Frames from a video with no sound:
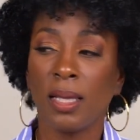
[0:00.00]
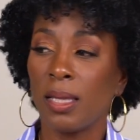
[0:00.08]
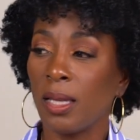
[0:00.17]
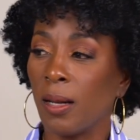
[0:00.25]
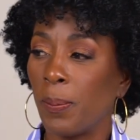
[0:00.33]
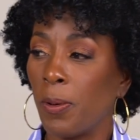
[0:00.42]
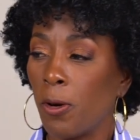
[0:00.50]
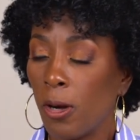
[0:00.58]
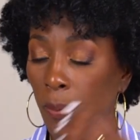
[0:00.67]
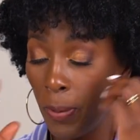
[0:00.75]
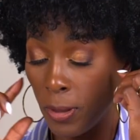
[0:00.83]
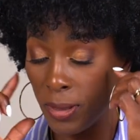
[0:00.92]
A
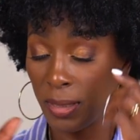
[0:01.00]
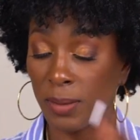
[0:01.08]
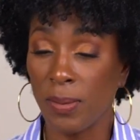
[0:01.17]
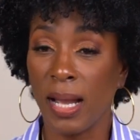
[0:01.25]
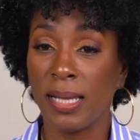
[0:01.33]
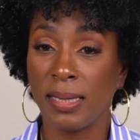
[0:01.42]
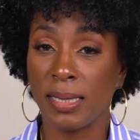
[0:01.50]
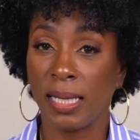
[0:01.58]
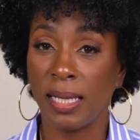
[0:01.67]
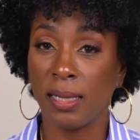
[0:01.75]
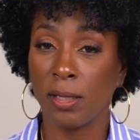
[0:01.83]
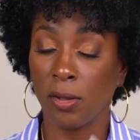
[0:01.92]
poor person's
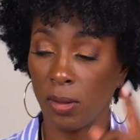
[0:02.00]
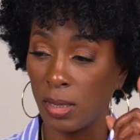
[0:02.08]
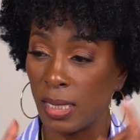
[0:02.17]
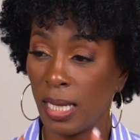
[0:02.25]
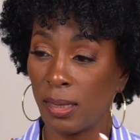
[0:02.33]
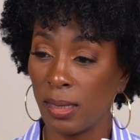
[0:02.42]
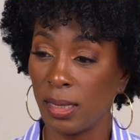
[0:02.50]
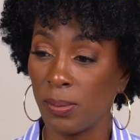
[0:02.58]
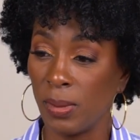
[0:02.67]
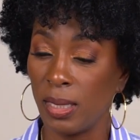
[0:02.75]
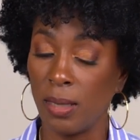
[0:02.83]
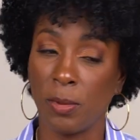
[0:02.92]
mindset, they're going to take this
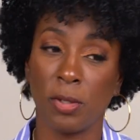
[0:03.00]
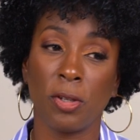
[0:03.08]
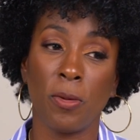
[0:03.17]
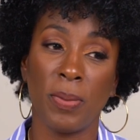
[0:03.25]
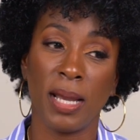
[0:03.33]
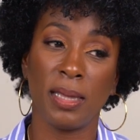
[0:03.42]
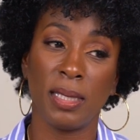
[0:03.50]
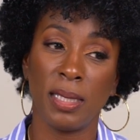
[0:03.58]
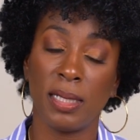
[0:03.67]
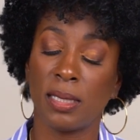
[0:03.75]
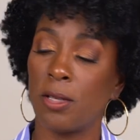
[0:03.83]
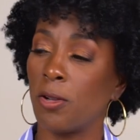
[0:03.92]
money, I'm going to go buy
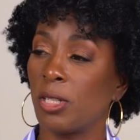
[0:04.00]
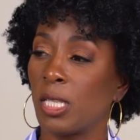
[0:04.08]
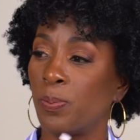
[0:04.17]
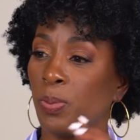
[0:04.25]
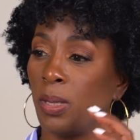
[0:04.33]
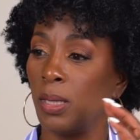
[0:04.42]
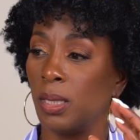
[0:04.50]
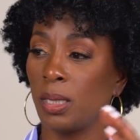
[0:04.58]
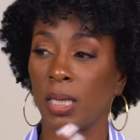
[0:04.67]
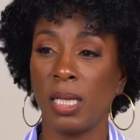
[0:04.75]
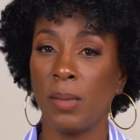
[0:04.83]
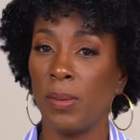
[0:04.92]
this. They're going to spend a
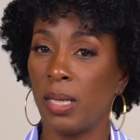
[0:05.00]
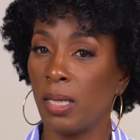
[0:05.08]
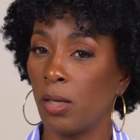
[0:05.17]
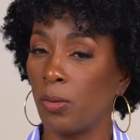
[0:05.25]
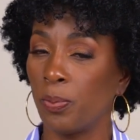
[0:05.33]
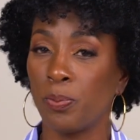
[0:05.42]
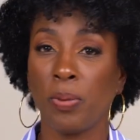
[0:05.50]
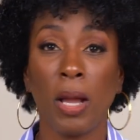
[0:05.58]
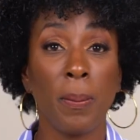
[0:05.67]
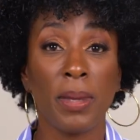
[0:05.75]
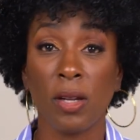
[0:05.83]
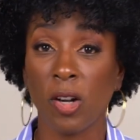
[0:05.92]
ton of money on
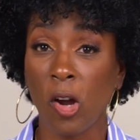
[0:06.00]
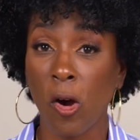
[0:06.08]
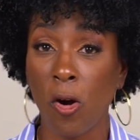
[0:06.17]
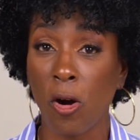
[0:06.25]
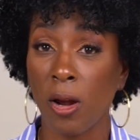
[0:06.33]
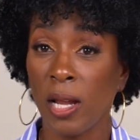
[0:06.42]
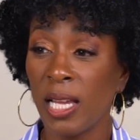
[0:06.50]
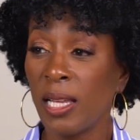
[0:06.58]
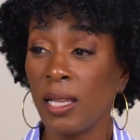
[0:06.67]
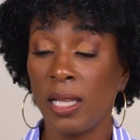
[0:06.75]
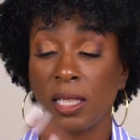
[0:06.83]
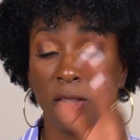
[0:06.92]
probably a car
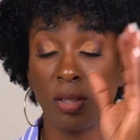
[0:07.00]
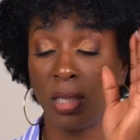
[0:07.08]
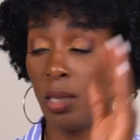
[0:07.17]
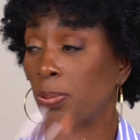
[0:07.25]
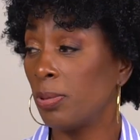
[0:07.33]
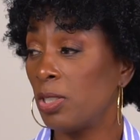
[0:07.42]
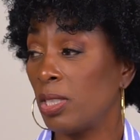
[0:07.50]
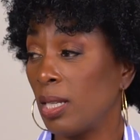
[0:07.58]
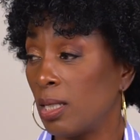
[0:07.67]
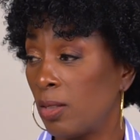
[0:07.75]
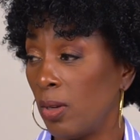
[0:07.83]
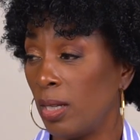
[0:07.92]
that's going to
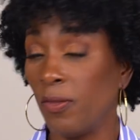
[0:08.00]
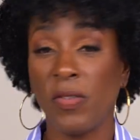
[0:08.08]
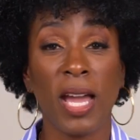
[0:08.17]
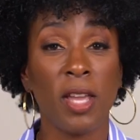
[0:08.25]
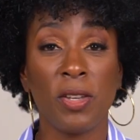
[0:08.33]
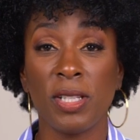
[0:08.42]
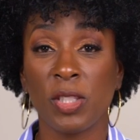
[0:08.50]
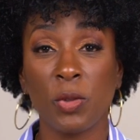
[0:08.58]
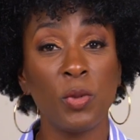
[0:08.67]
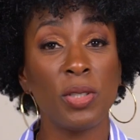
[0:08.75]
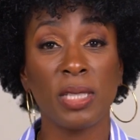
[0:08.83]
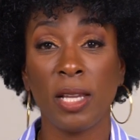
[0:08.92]
depreciate in value as
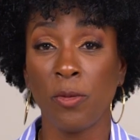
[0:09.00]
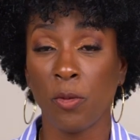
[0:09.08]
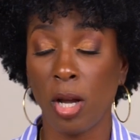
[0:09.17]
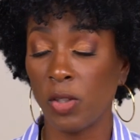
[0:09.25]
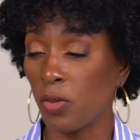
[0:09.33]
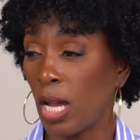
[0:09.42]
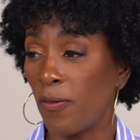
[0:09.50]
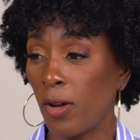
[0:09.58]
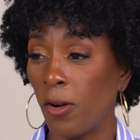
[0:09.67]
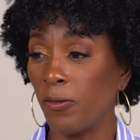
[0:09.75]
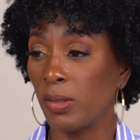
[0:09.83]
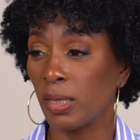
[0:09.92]
soon as they drive
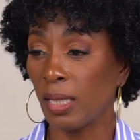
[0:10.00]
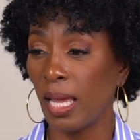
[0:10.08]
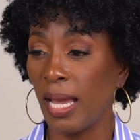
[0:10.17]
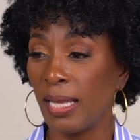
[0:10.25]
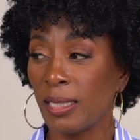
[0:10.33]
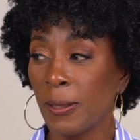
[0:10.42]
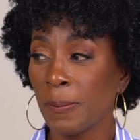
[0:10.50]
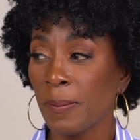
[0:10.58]
off the lot,